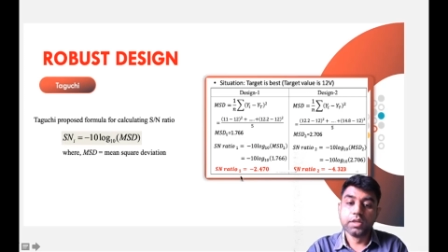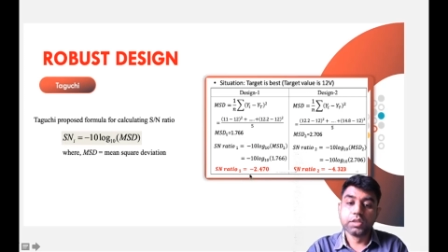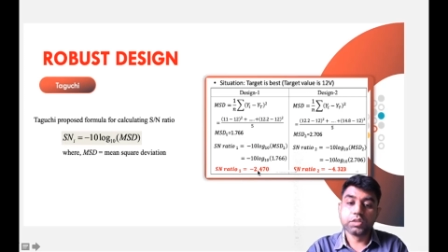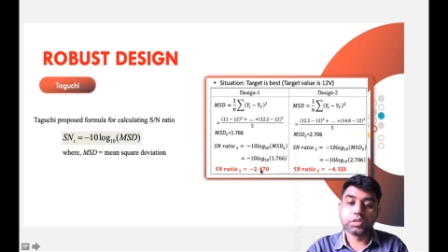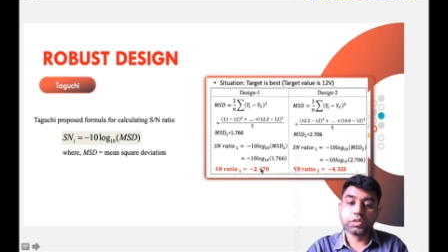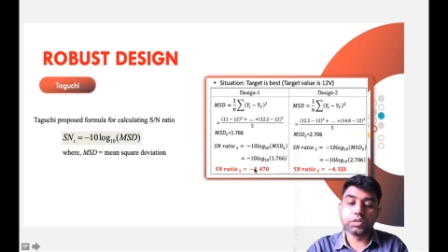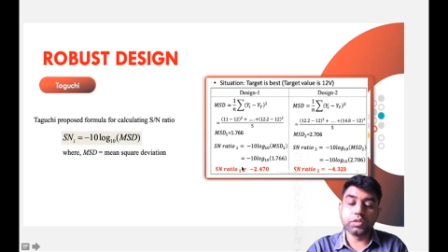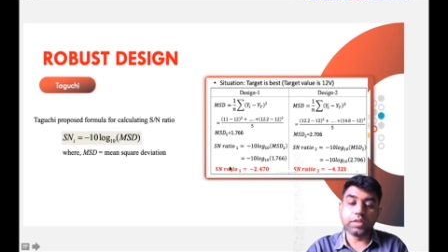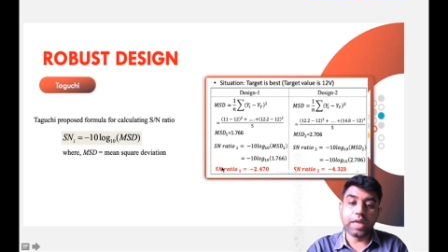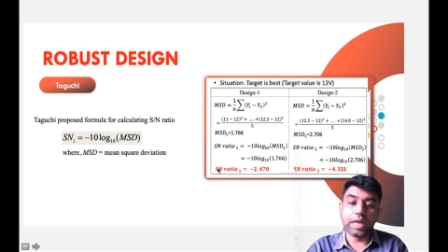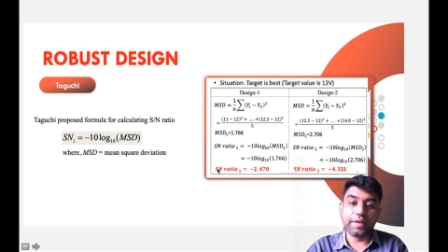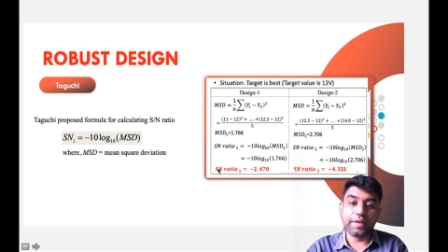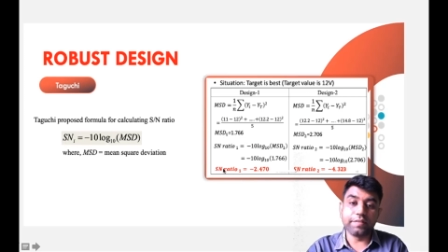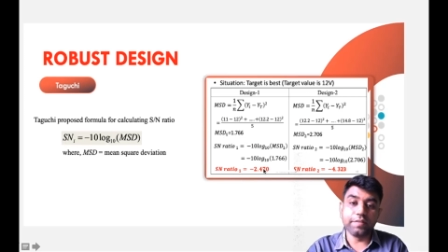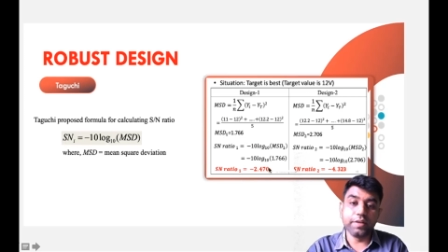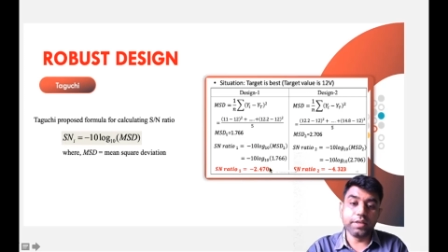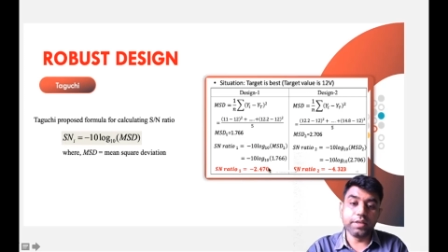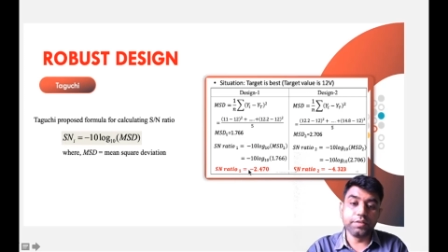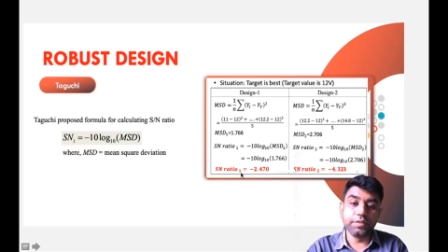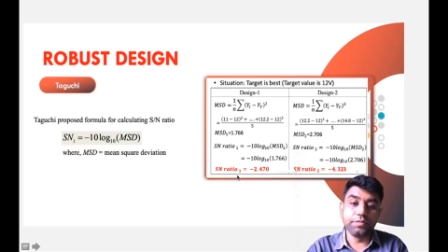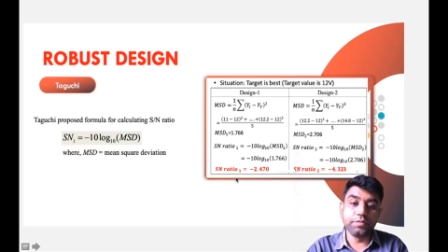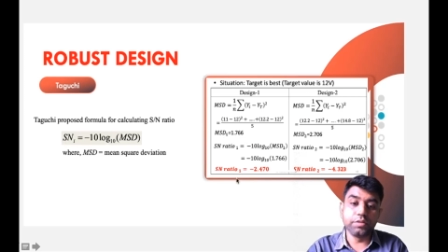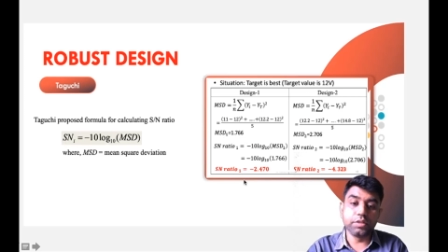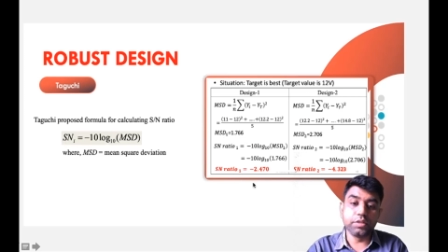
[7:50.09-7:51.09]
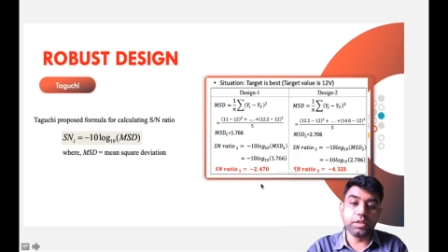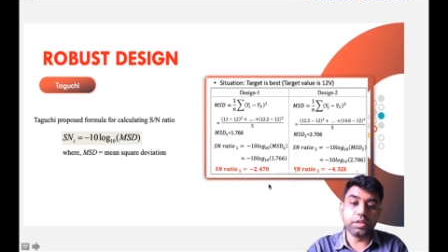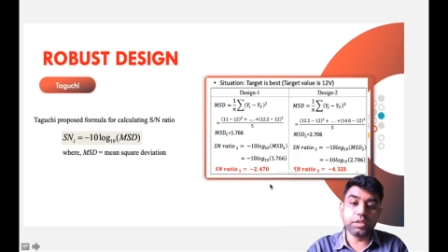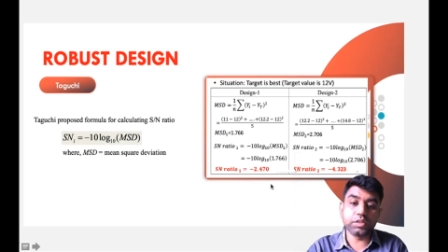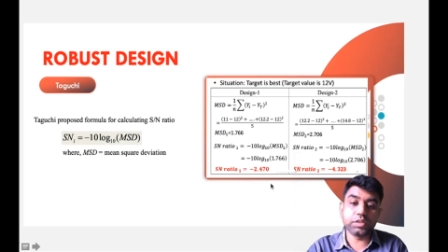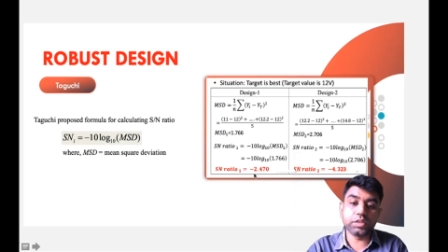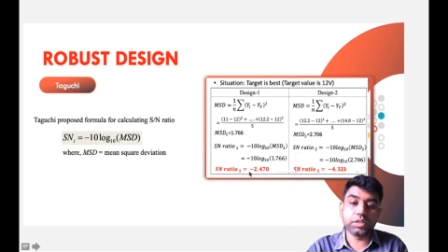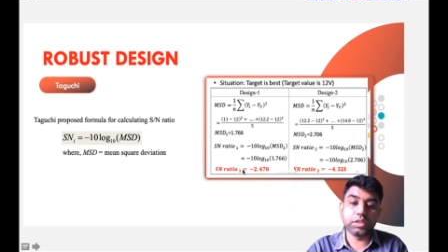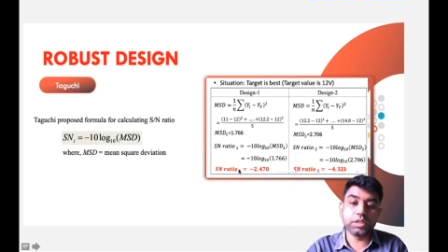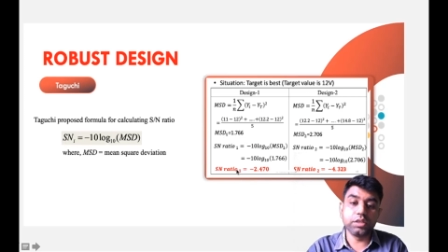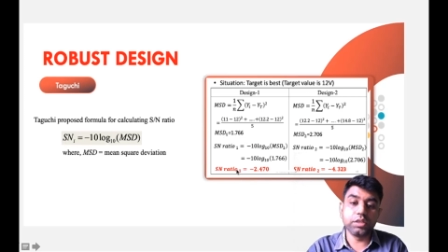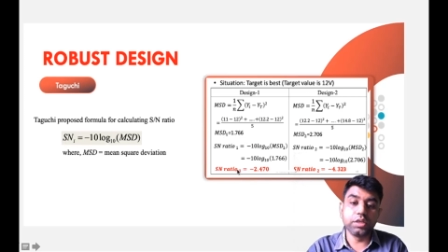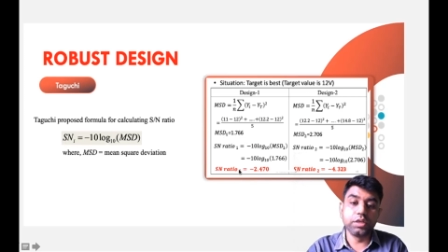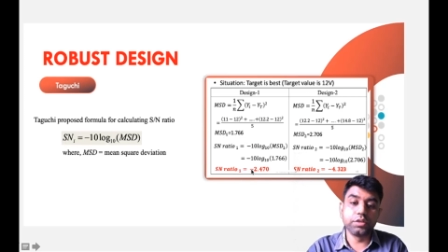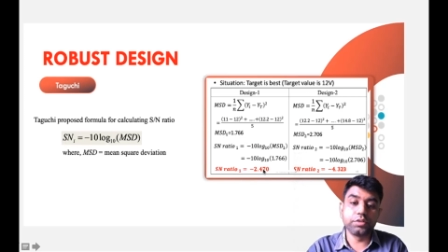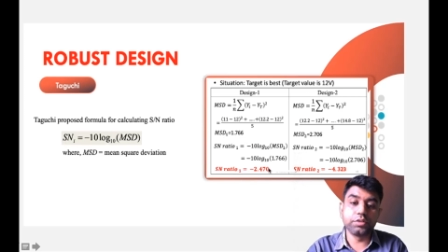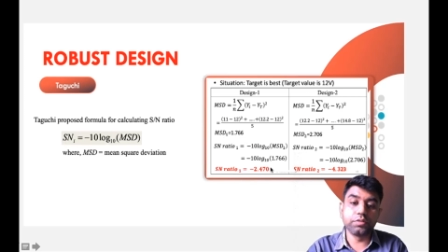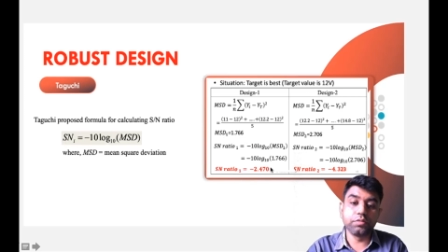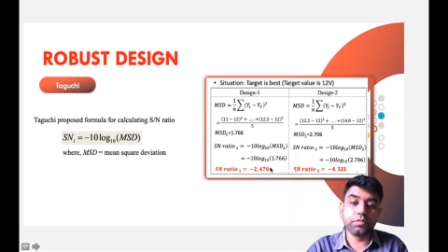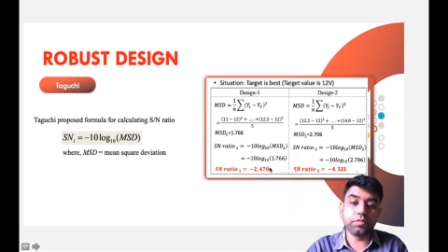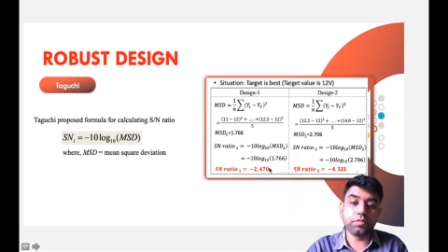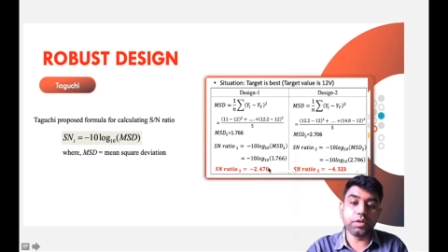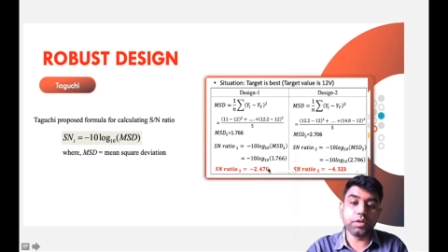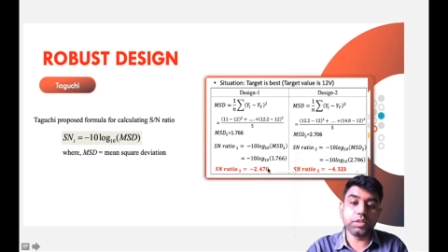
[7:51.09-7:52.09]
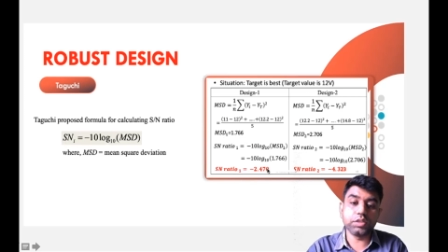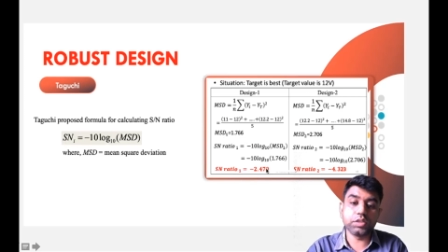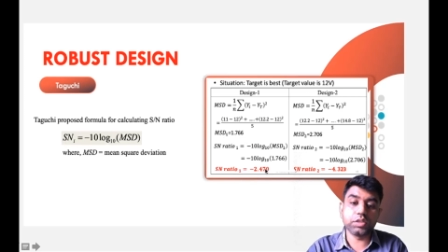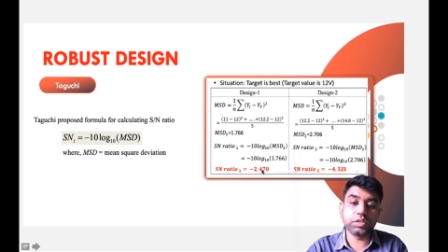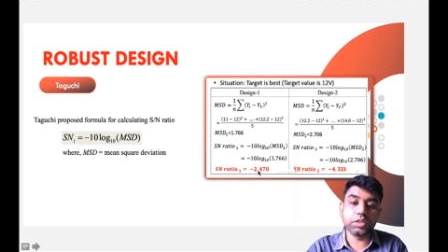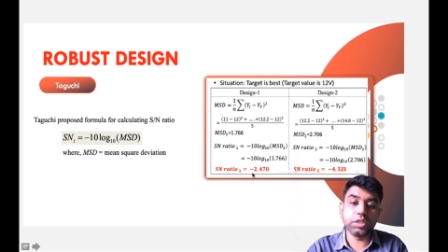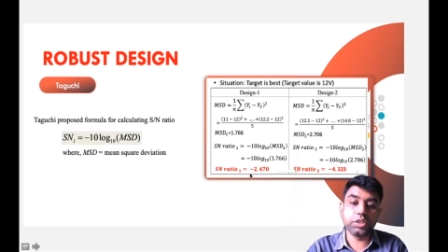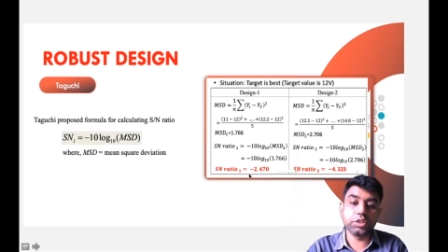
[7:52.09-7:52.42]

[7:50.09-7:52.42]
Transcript: So that will give you the signal to noise